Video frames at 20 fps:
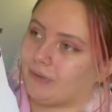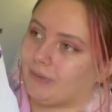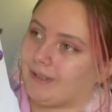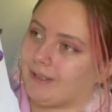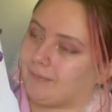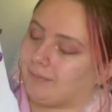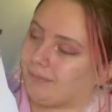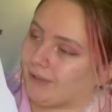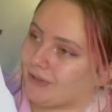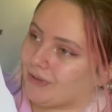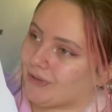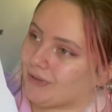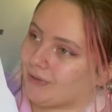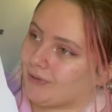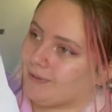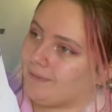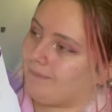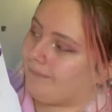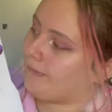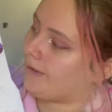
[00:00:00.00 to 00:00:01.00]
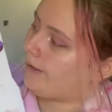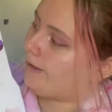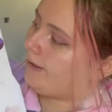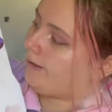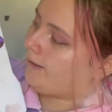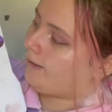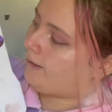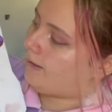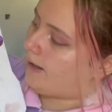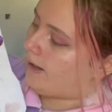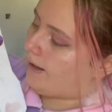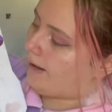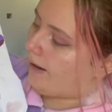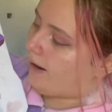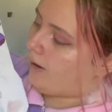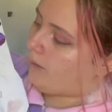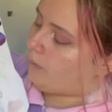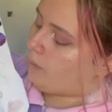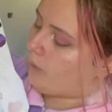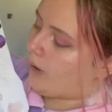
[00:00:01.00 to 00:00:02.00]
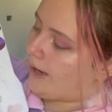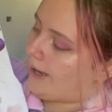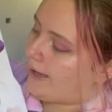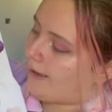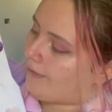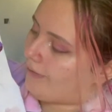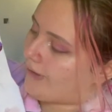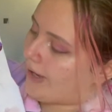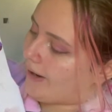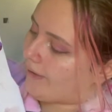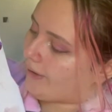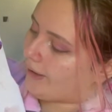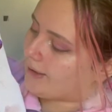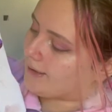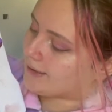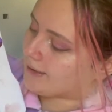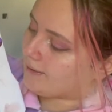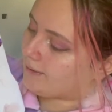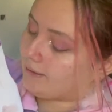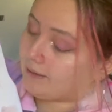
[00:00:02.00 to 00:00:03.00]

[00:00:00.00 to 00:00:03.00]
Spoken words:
in Bristol where there is